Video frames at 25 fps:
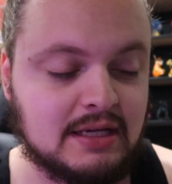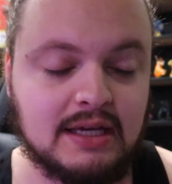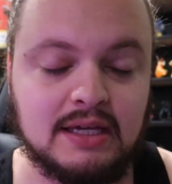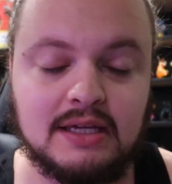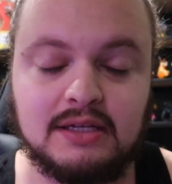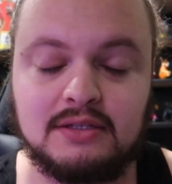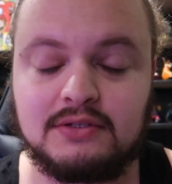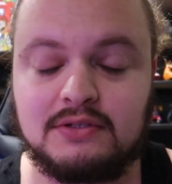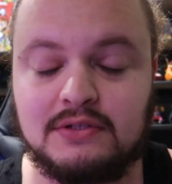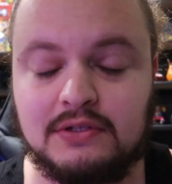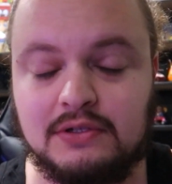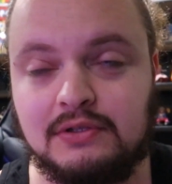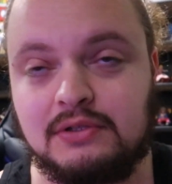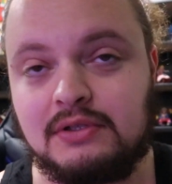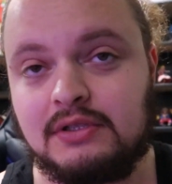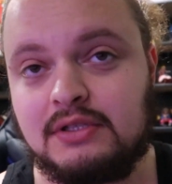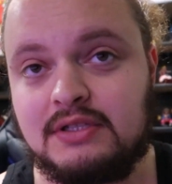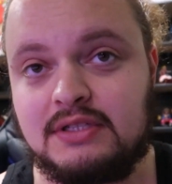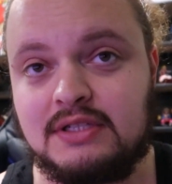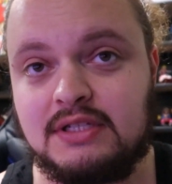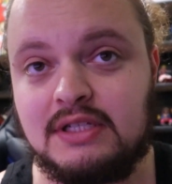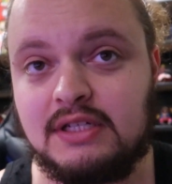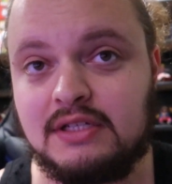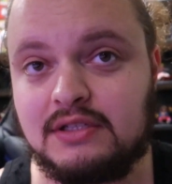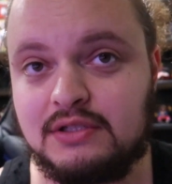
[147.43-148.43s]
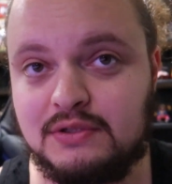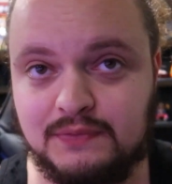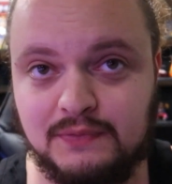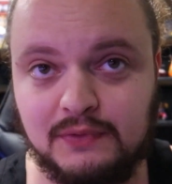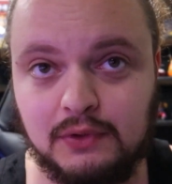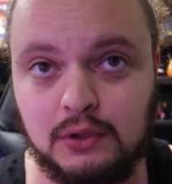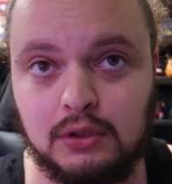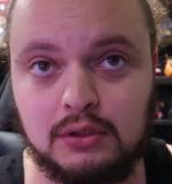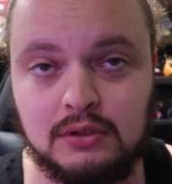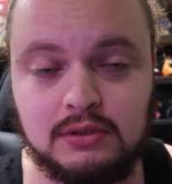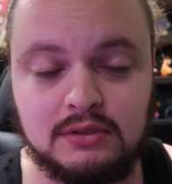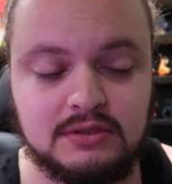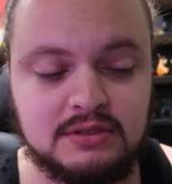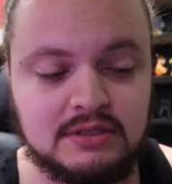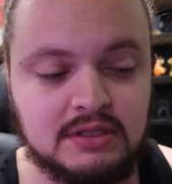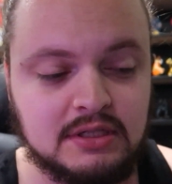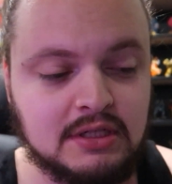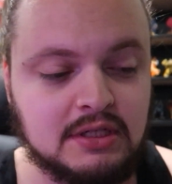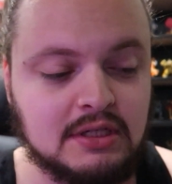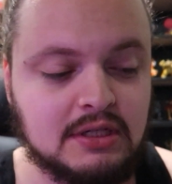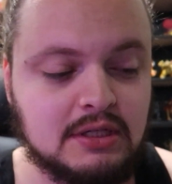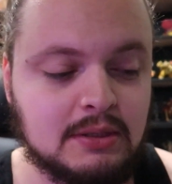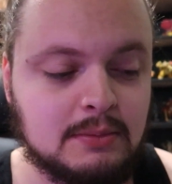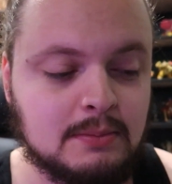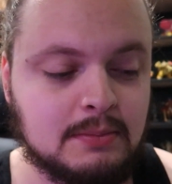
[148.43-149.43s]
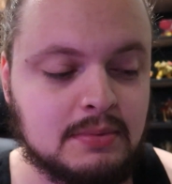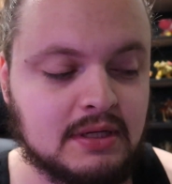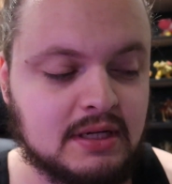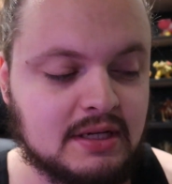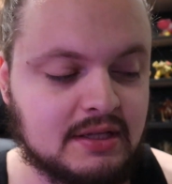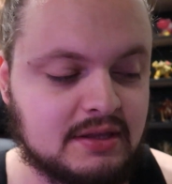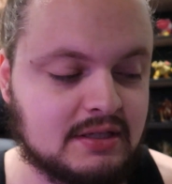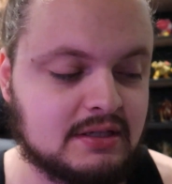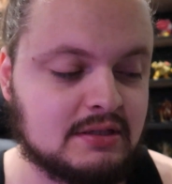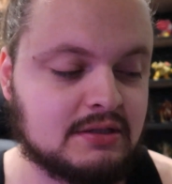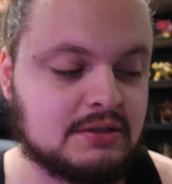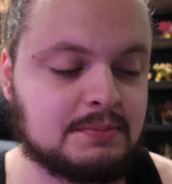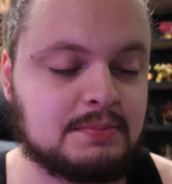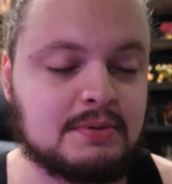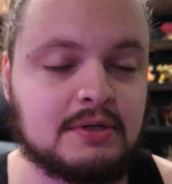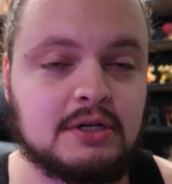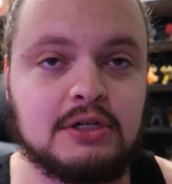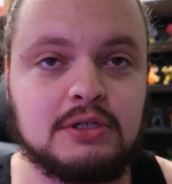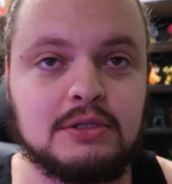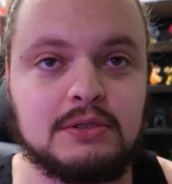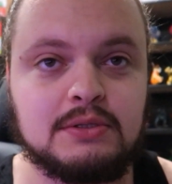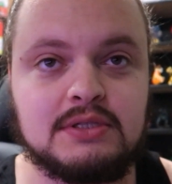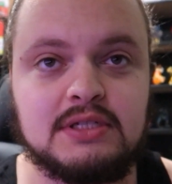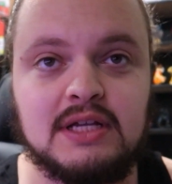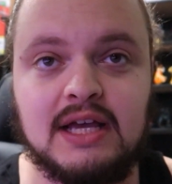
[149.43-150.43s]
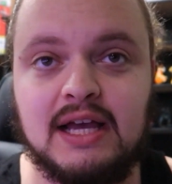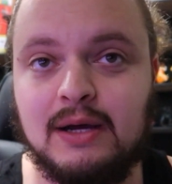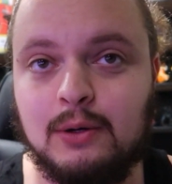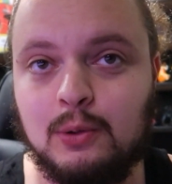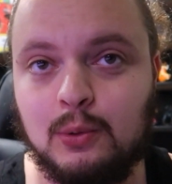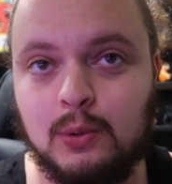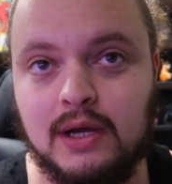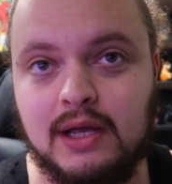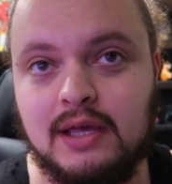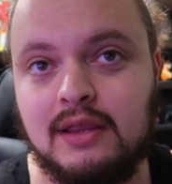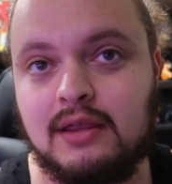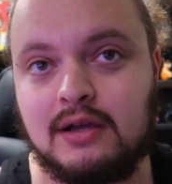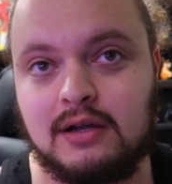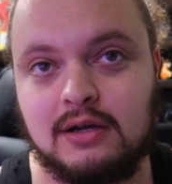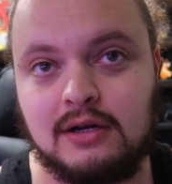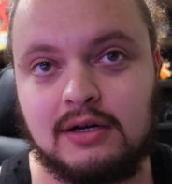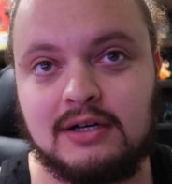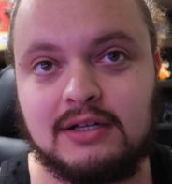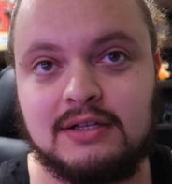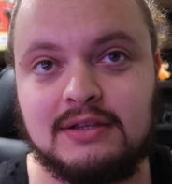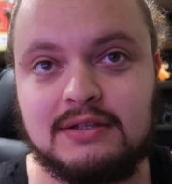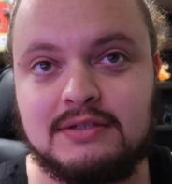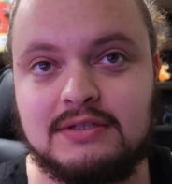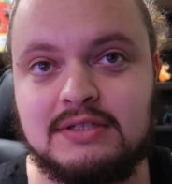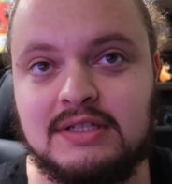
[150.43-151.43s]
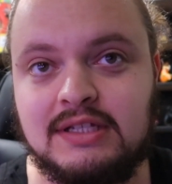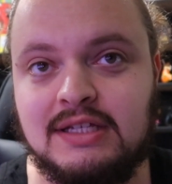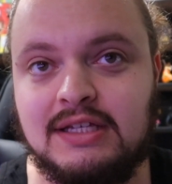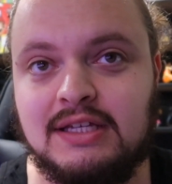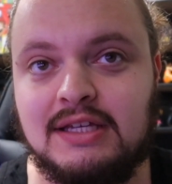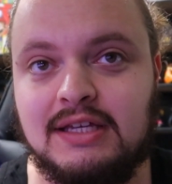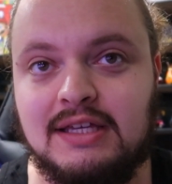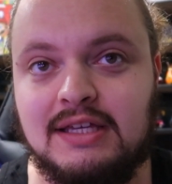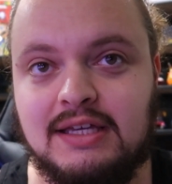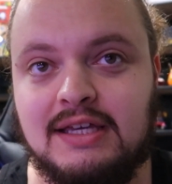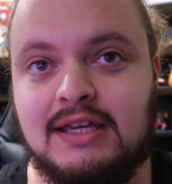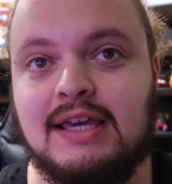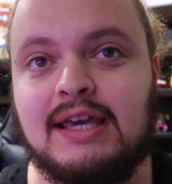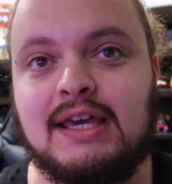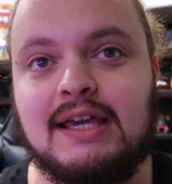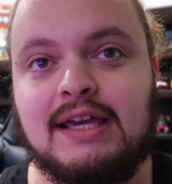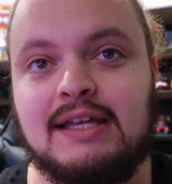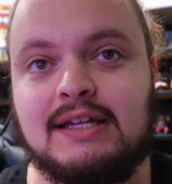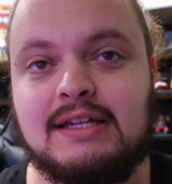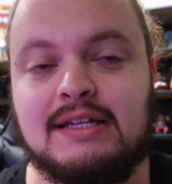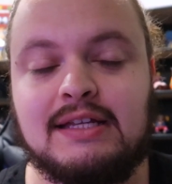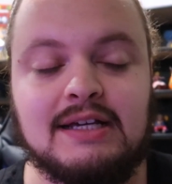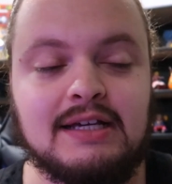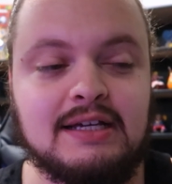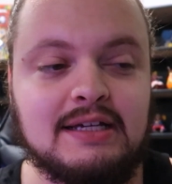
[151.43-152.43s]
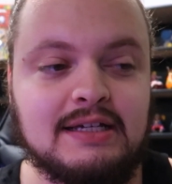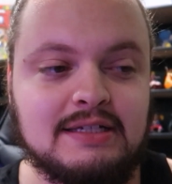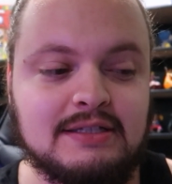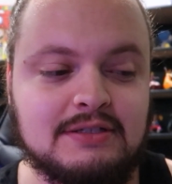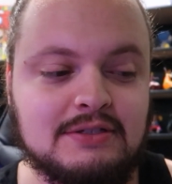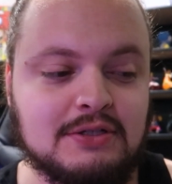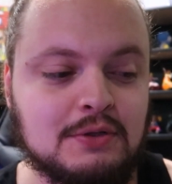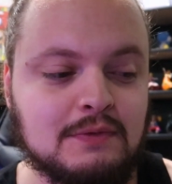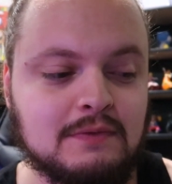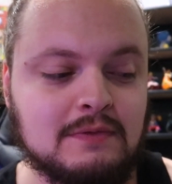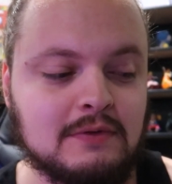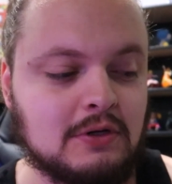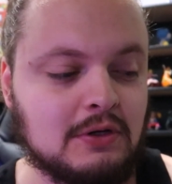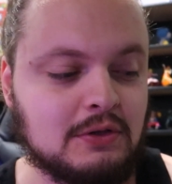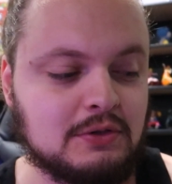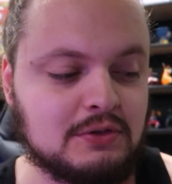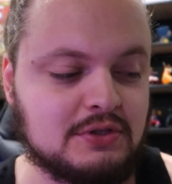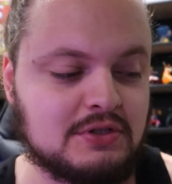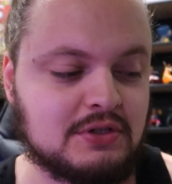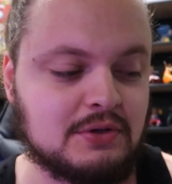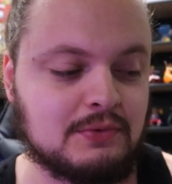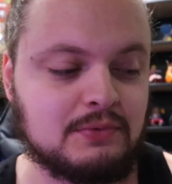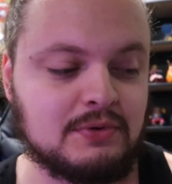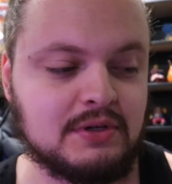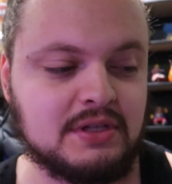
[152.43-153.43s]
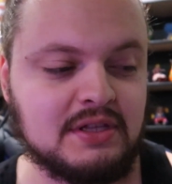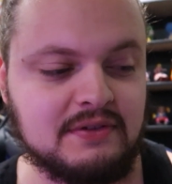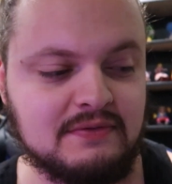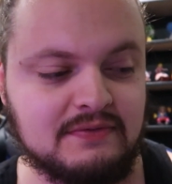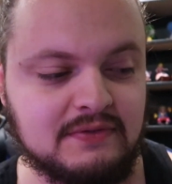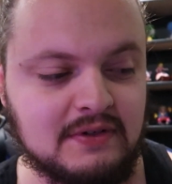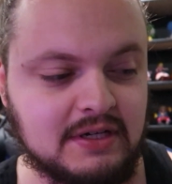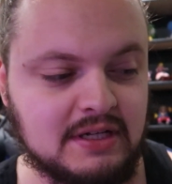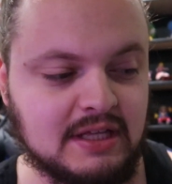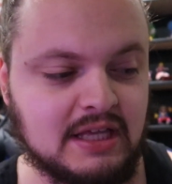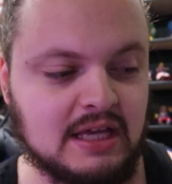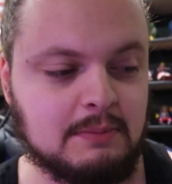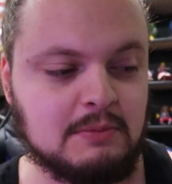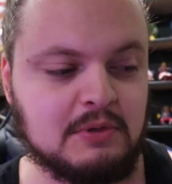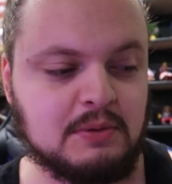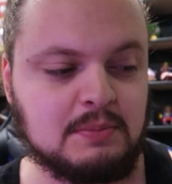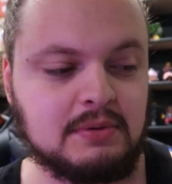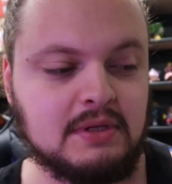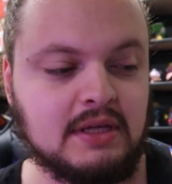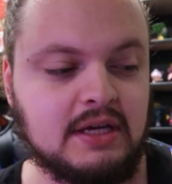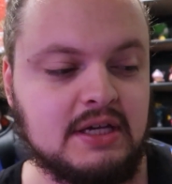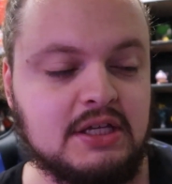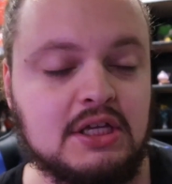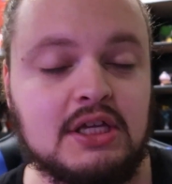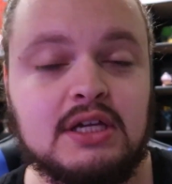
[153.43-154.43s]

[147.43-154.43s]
I can certainly see its flaws, but I think the pros outweigh the cons, and uh, it's overall just a really fun game to play.